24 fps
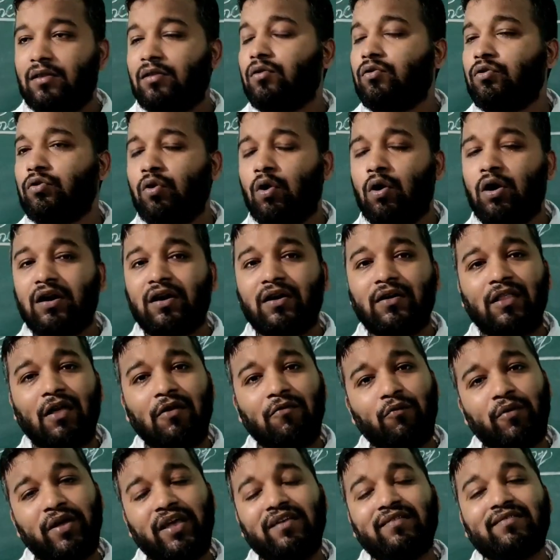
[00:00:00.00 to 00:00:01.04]
not the
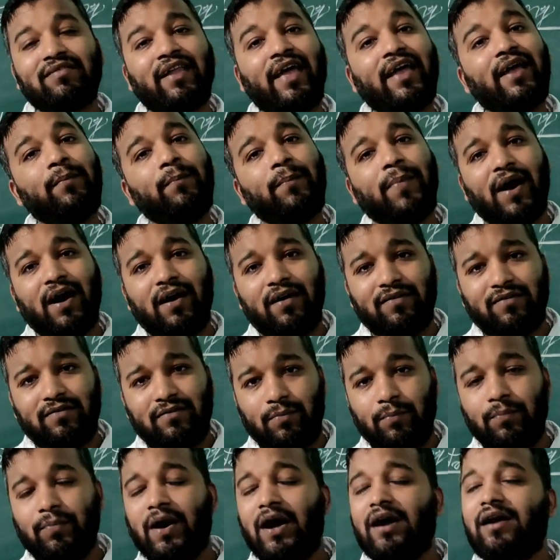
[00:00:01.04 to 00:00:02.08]
wings like birds,
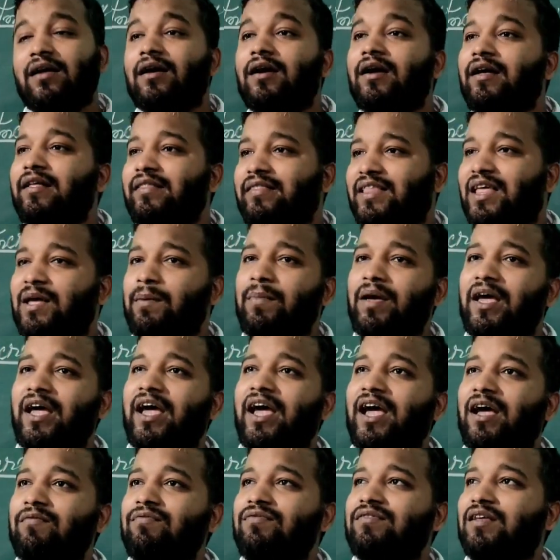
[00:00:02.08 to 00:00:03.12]
but they may
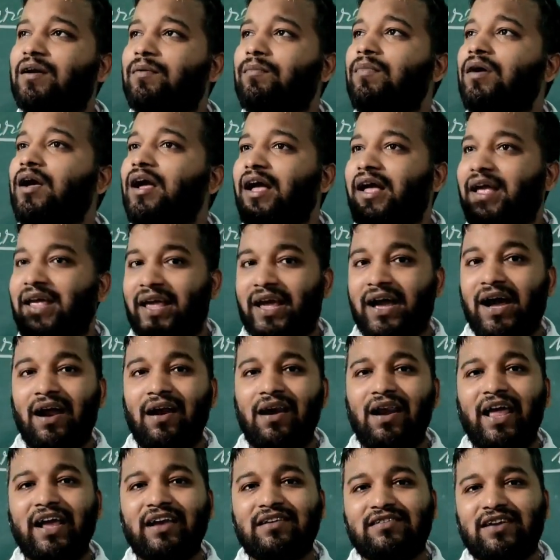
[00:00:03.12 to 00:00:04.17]
have some
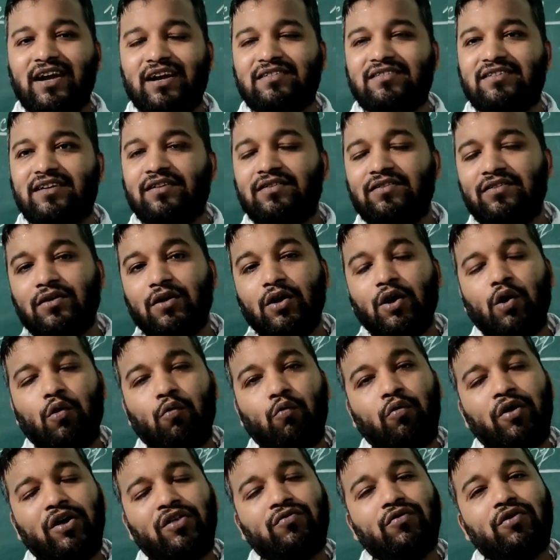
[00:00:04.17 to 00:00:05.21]
hair like structures
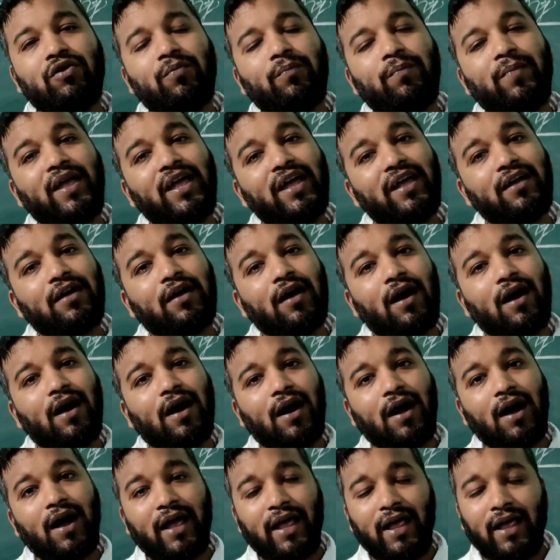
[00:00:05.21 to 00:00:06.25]
which would make
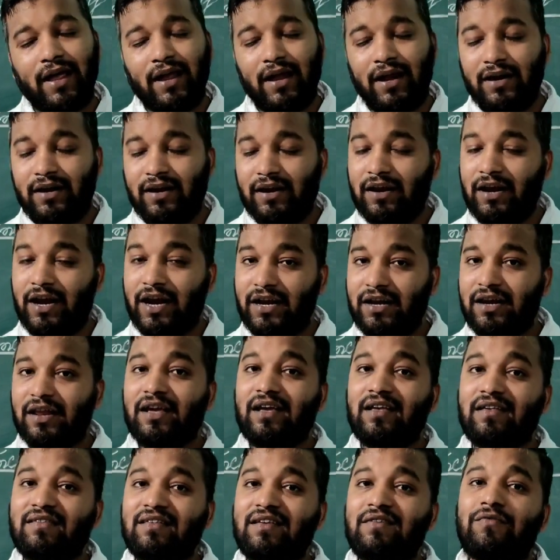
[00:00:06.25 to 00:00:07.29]
it
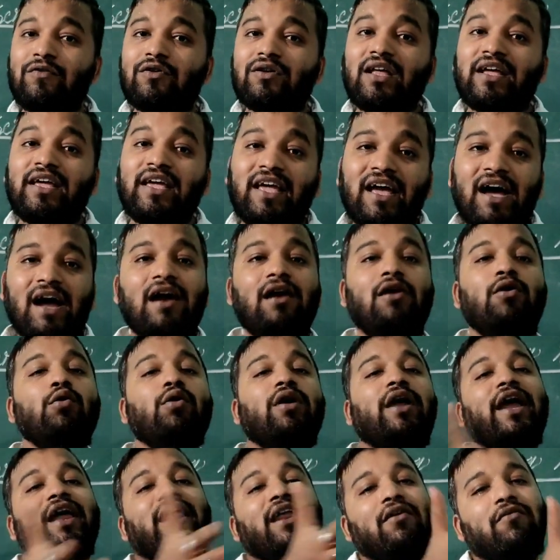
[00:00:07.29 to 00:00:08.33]
easy for the air to
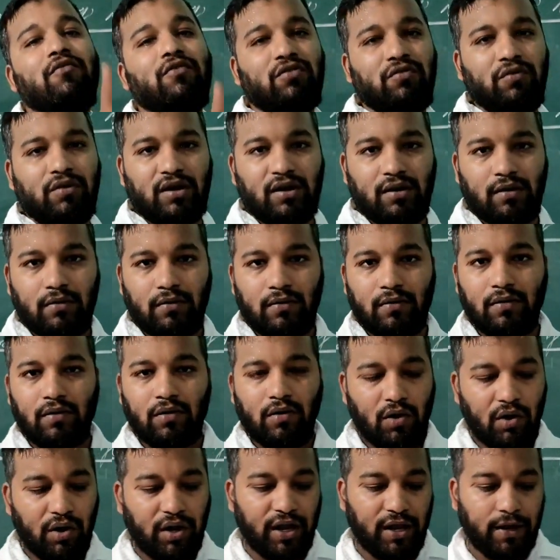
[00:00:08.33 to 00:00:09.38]
carry with it.
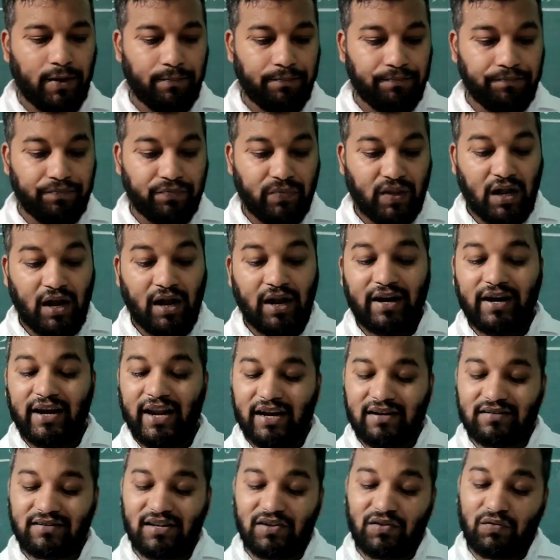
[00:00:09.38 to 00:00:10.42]
Okay,
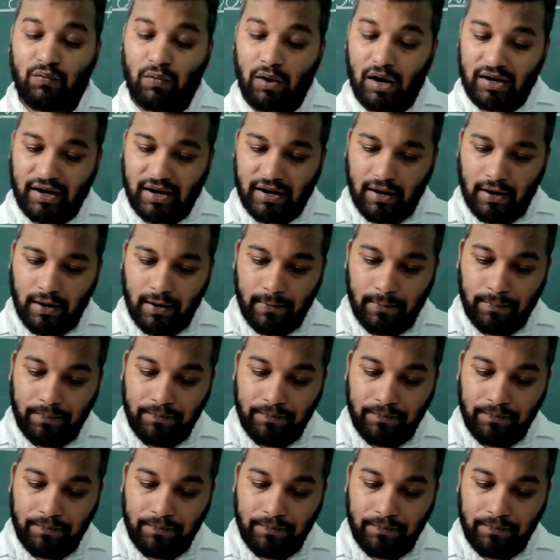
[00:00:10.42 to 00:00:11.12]
next is water.